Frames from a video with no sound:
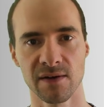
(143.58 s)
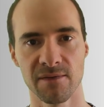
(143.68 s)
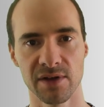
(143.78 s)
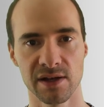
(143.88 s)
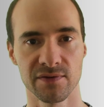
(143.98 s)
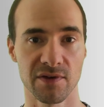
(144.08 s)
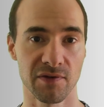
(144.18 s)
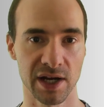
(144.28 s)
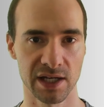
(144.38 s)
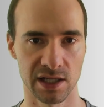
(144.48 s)

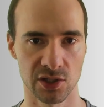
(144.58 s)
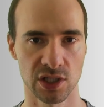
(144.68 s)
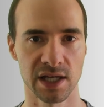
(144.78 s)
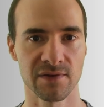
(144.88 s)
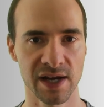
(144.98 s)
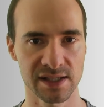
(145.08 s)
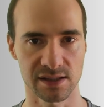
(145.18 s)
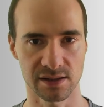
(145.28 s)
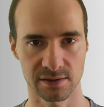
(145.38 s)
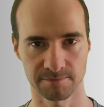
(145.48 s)
with financial
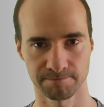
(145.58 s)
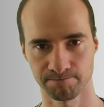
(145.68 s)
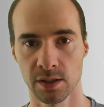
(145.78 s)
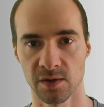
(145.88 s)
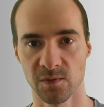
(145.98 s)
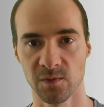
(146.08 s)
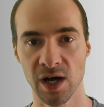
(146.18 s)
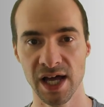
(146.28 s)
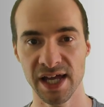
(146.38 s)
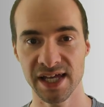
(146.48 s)
advisors.
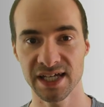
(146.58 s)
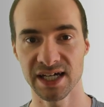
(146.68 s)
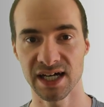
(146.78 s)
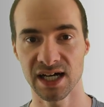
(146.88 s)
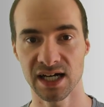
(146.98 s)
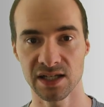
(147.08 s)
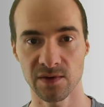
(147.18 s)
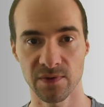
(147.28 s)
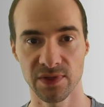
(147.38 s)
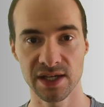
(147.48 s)
Why can't
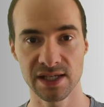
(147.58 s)
these